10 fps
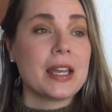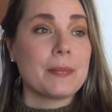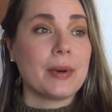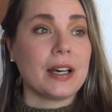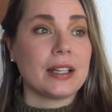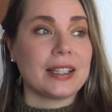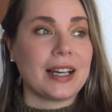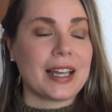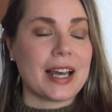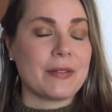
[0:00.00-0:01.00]
but
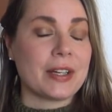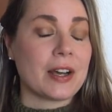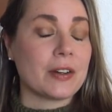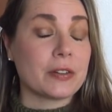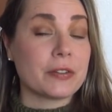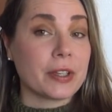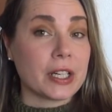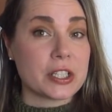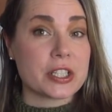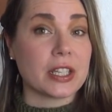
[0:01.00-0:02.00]
I have now
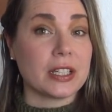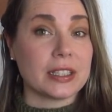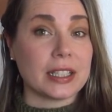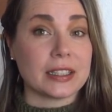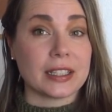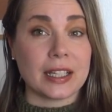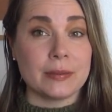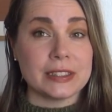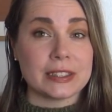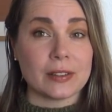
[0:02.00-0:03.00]
finished that
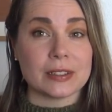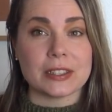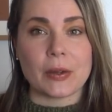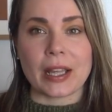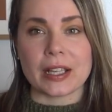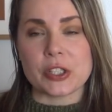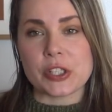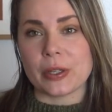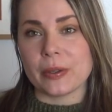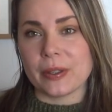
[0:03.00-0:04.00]
camisole, so I can
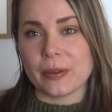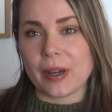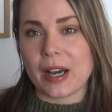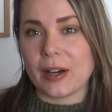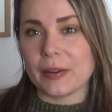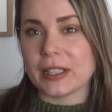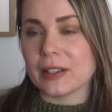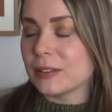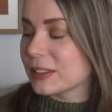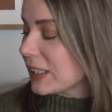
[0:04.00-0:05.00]
show you how it
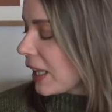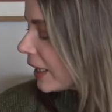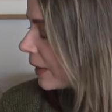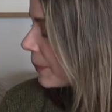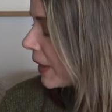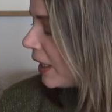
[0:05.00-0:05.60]
looks like.